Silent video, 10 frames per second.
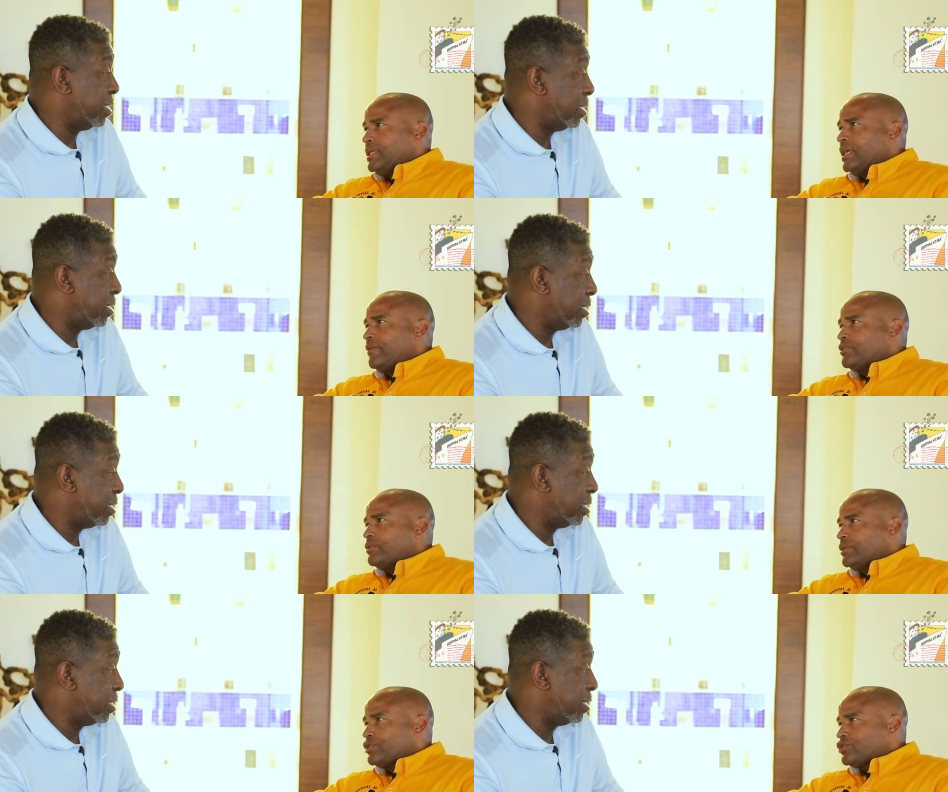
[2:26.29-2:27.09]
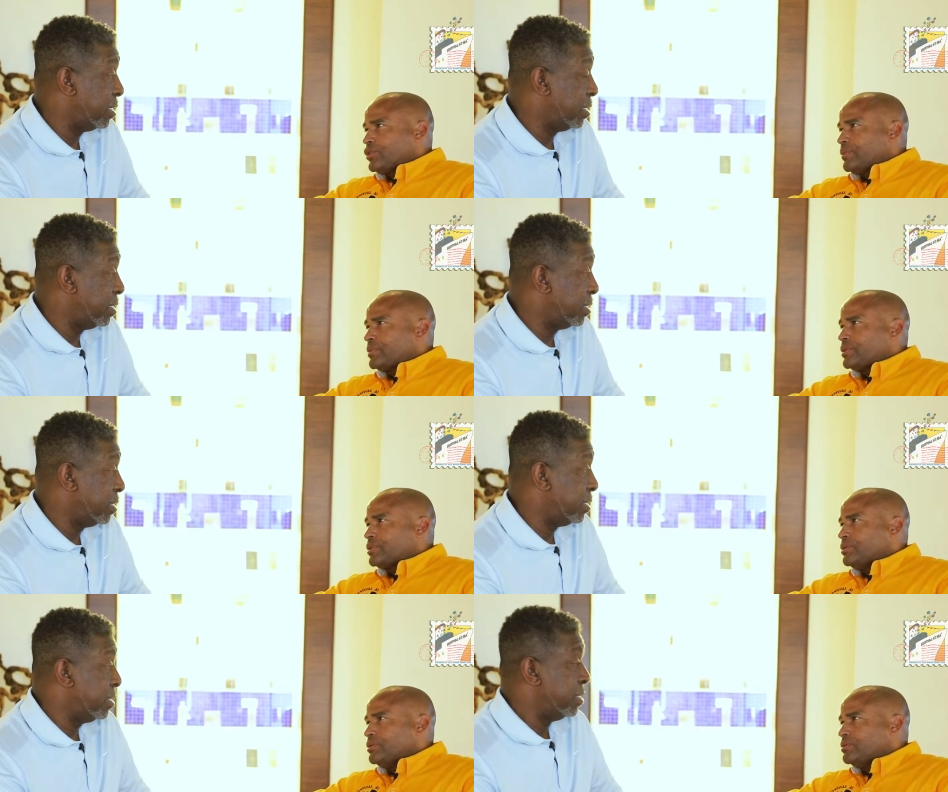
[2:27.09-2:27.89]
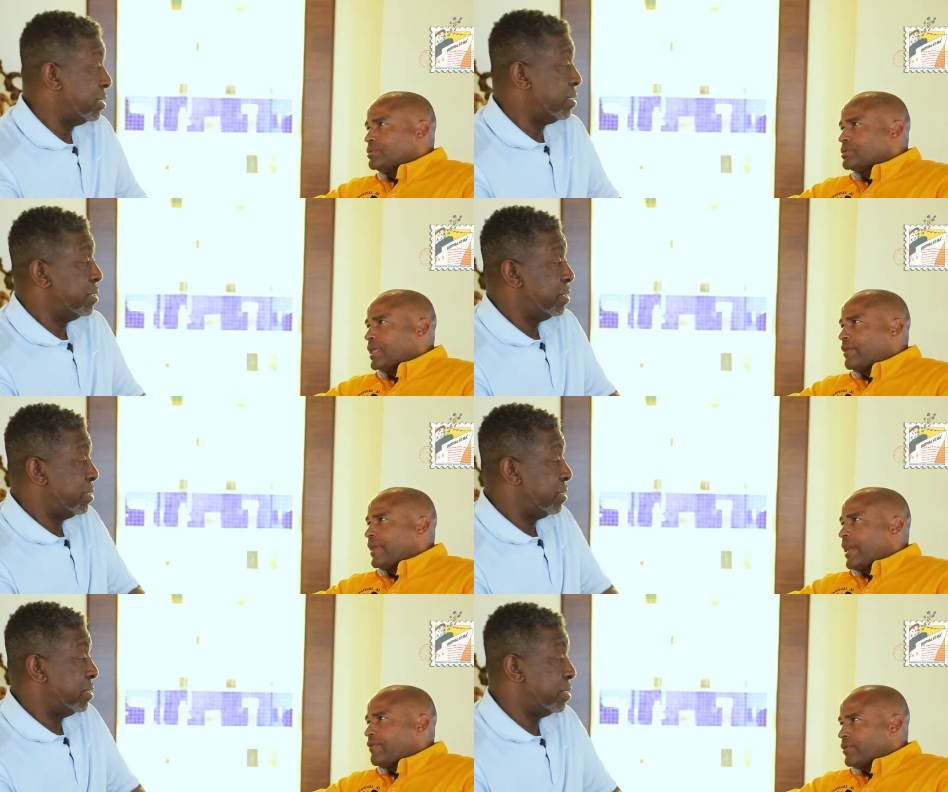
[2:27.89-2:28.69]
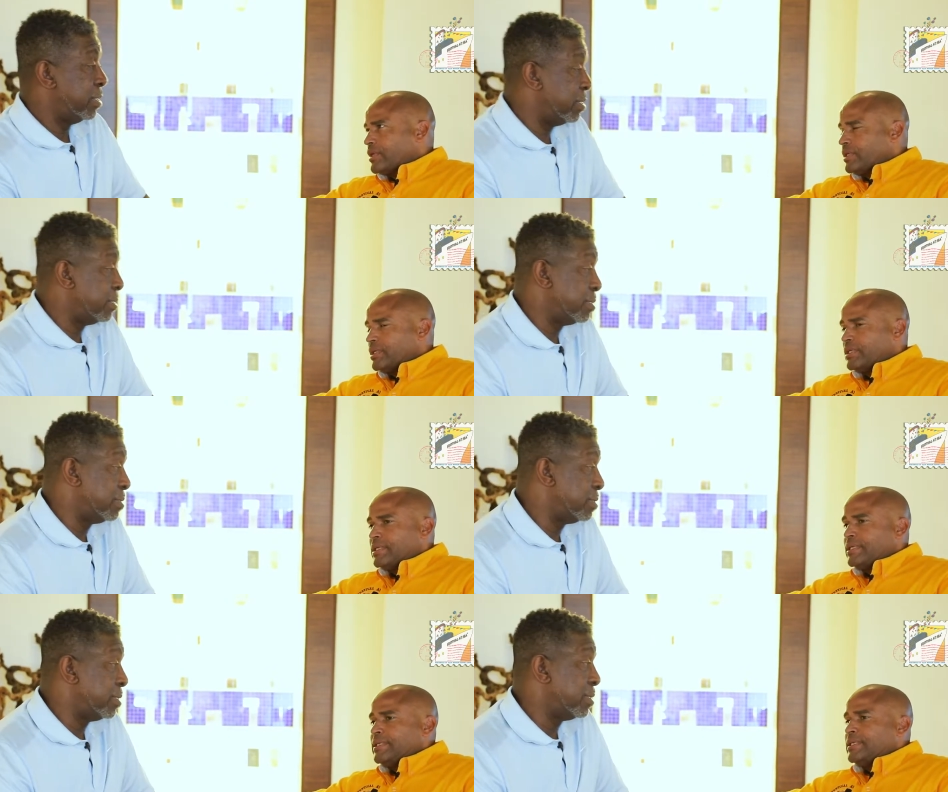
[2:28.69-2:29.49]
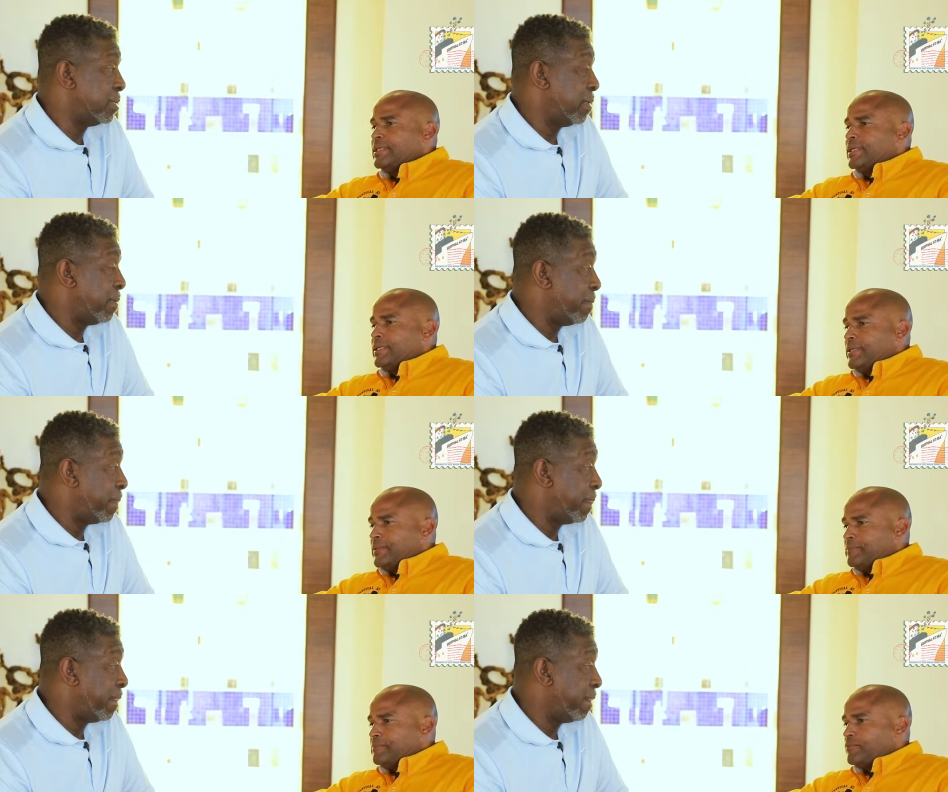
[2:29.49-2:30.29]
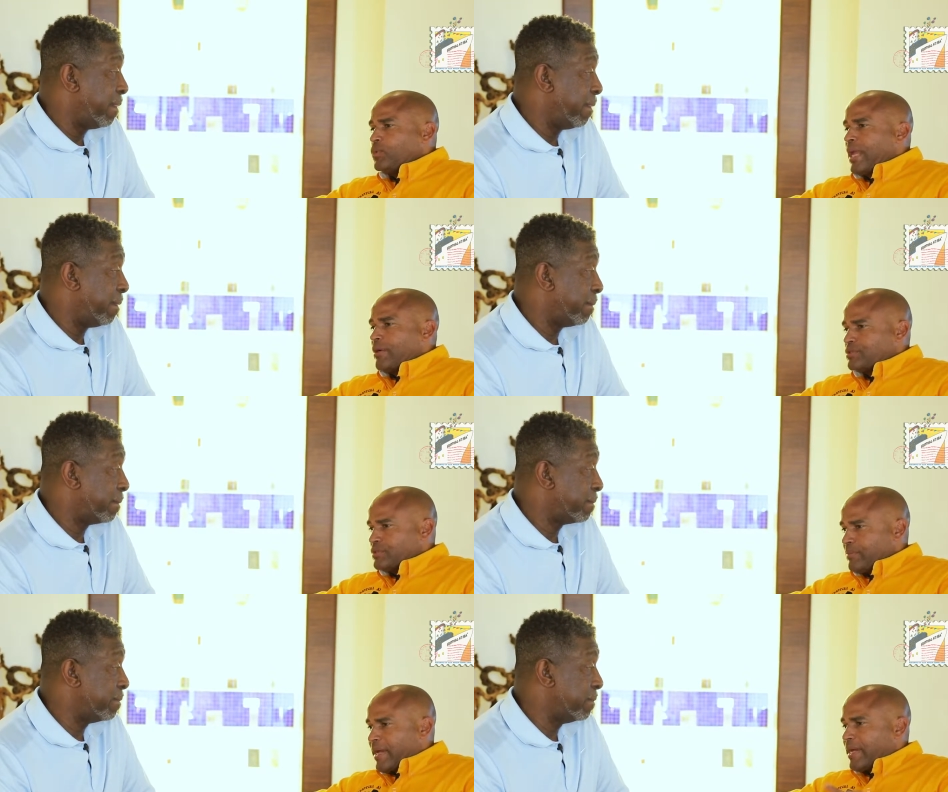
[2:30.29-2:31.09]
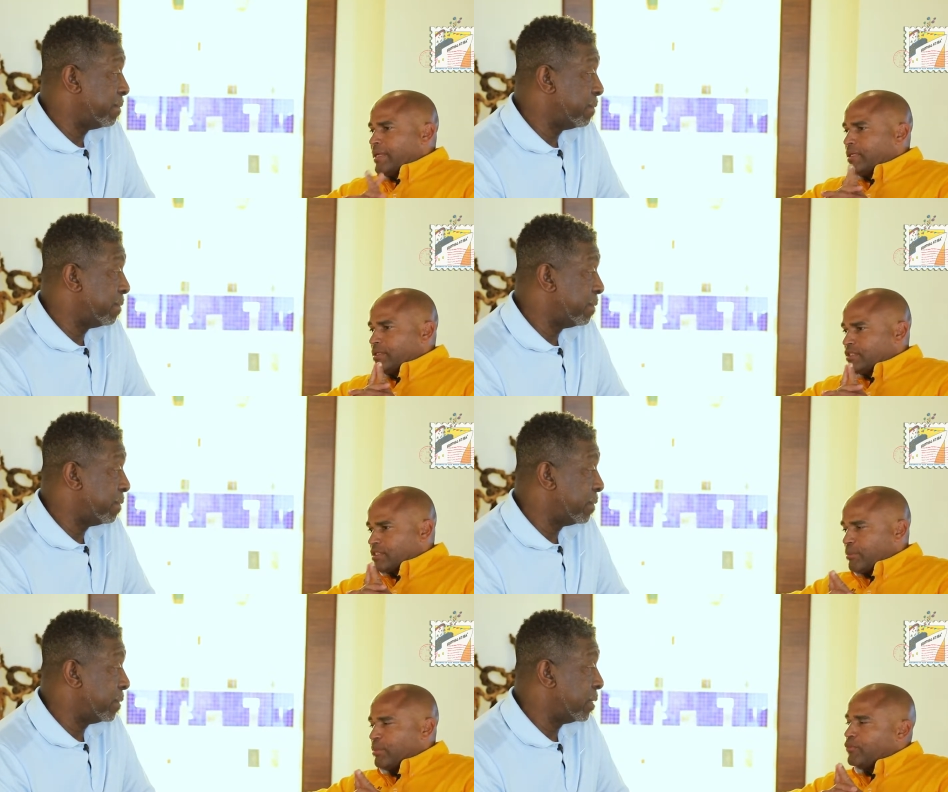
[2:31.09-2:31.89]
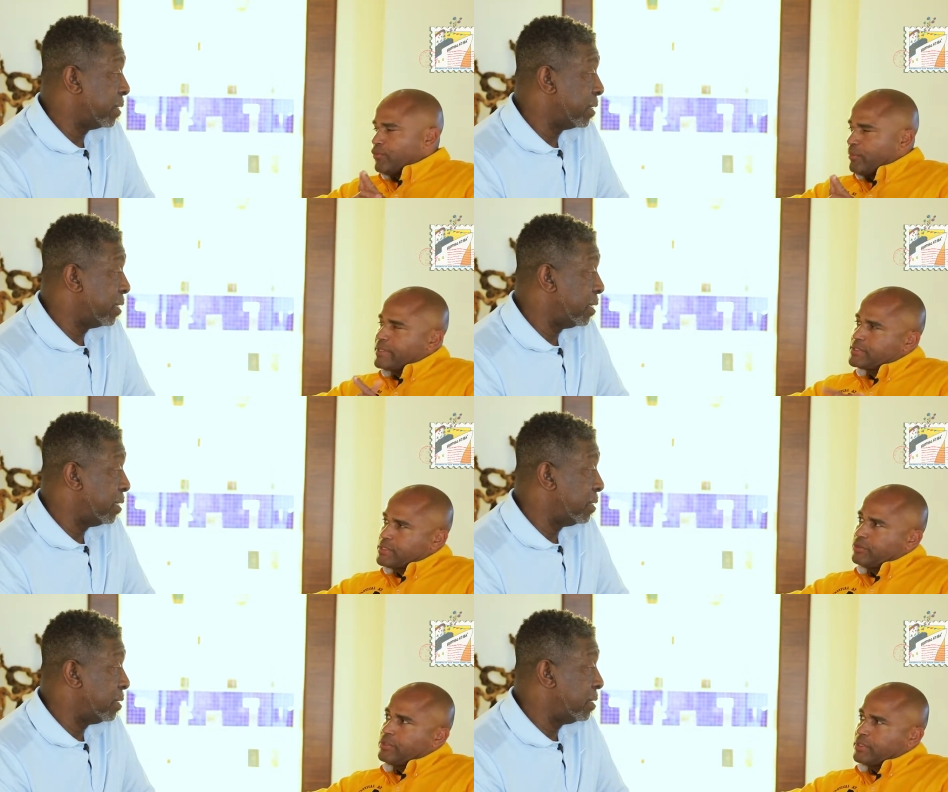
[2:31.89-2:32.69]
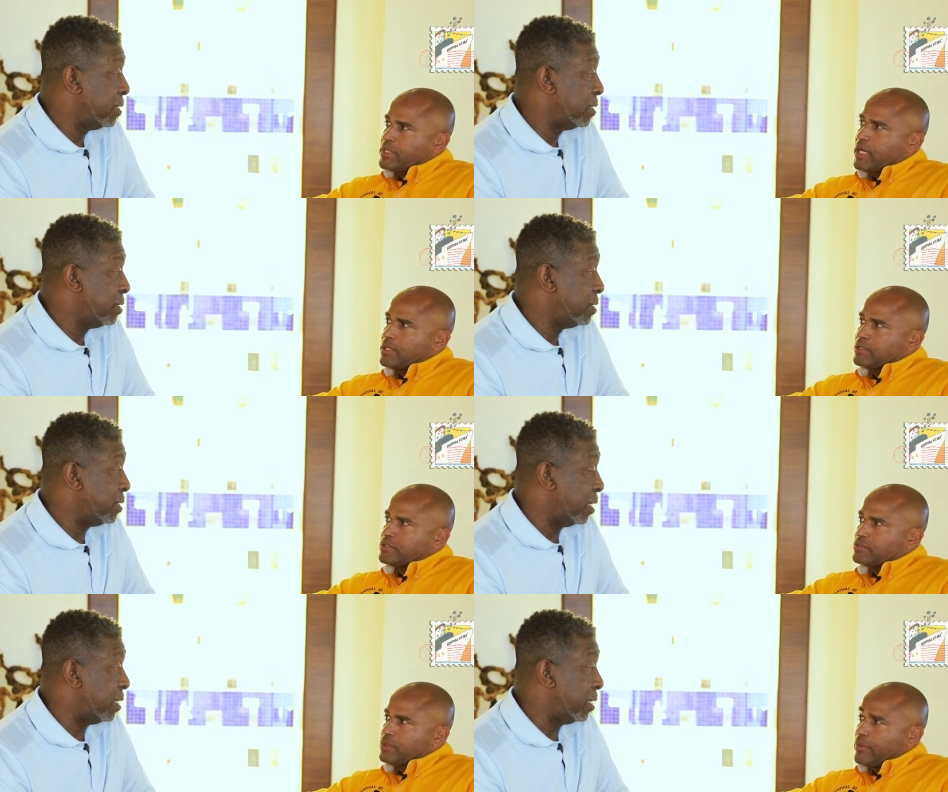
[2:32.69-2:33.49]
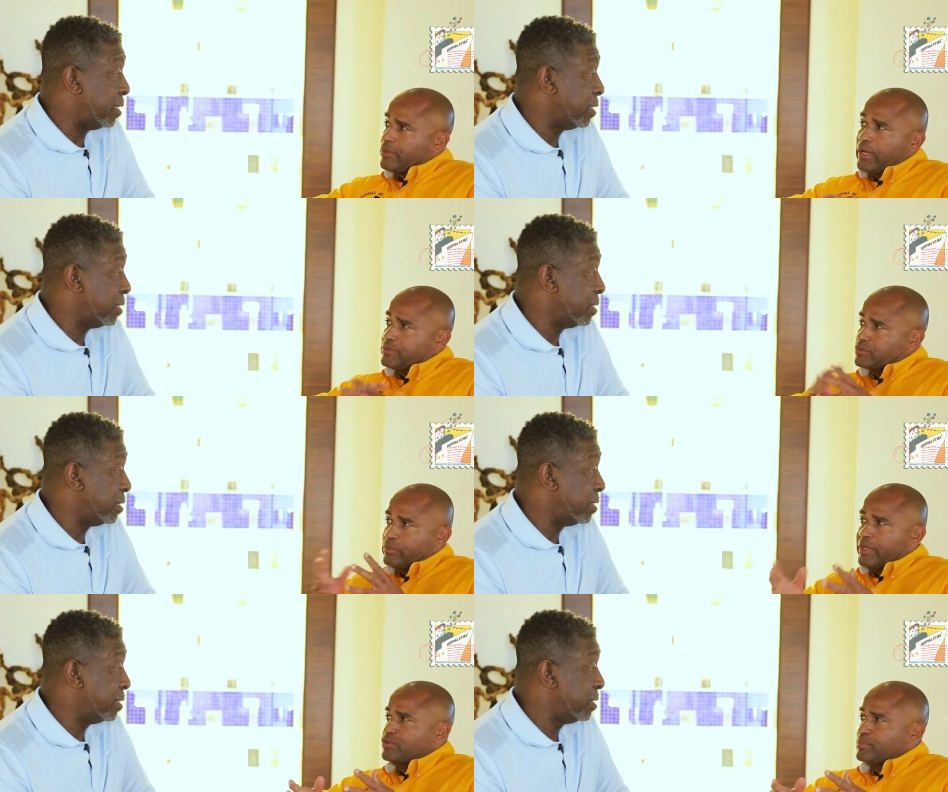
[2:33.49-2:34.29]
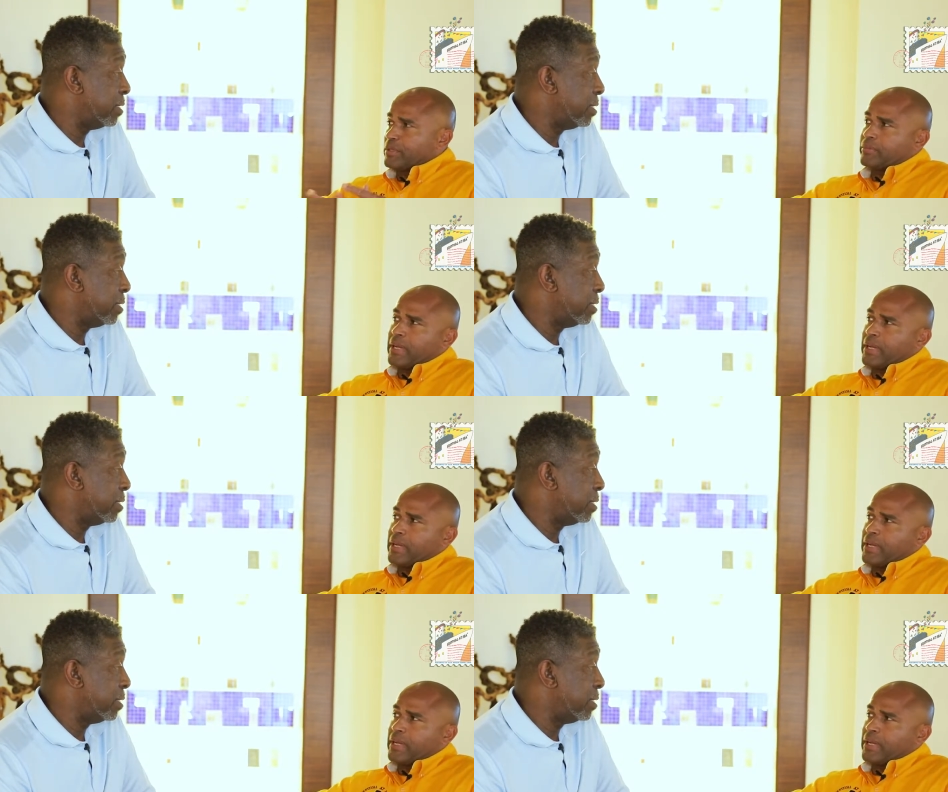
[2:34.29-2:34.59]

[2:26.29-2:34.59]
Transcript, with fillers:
Speaker 1: after a trip to South Africa um, when I was in my the summer before my senior year in college. Uh-huh. So I thought I was going to major in public